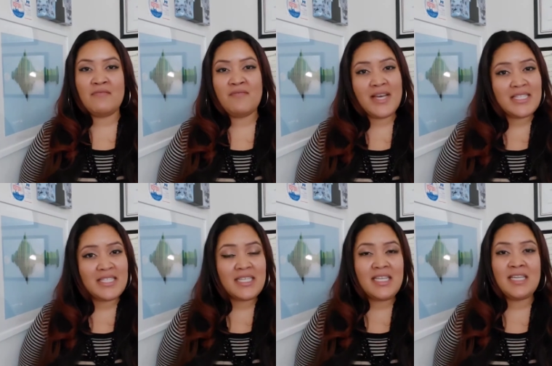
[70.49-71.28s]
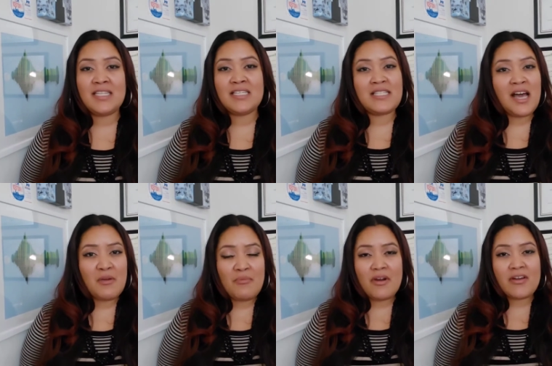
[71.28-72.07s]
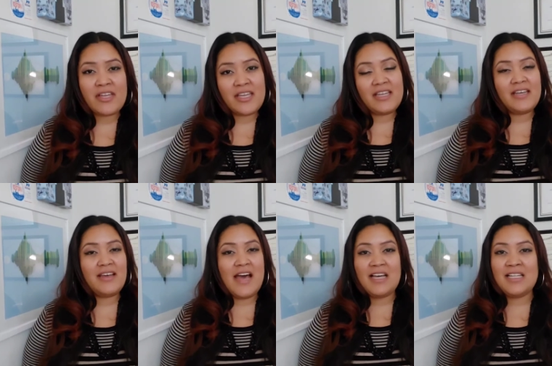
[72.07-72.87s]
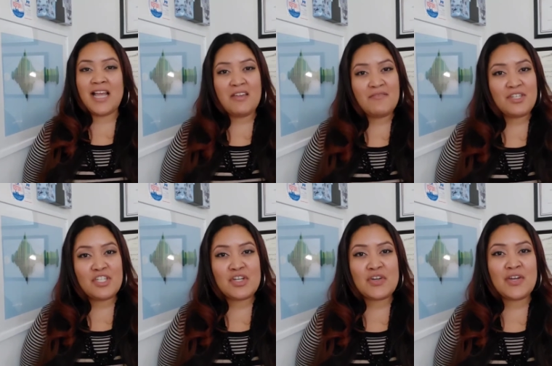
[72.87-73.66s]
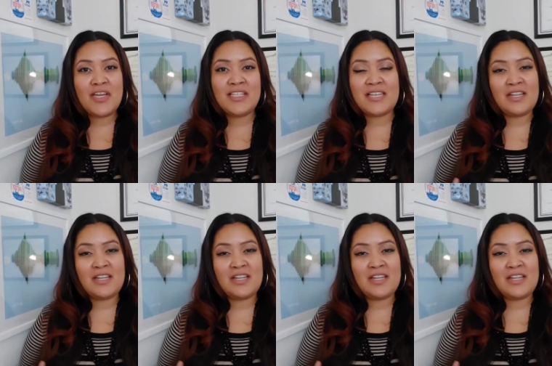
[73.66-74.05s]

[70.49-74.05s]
investing in the stock market, life insurance.